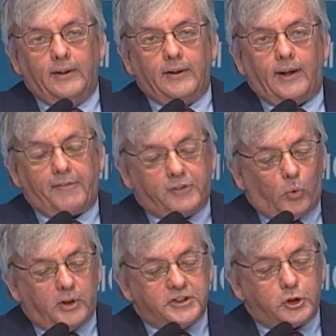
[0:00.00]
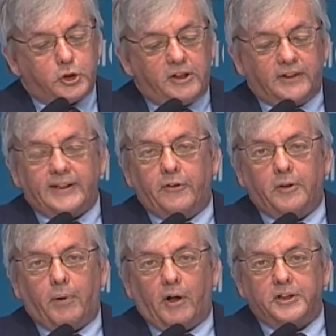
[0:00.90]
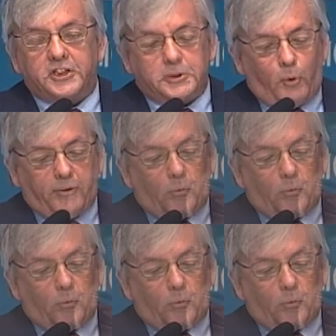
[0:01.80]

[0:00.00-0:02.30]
Afterwards, she and her counterparts spoke with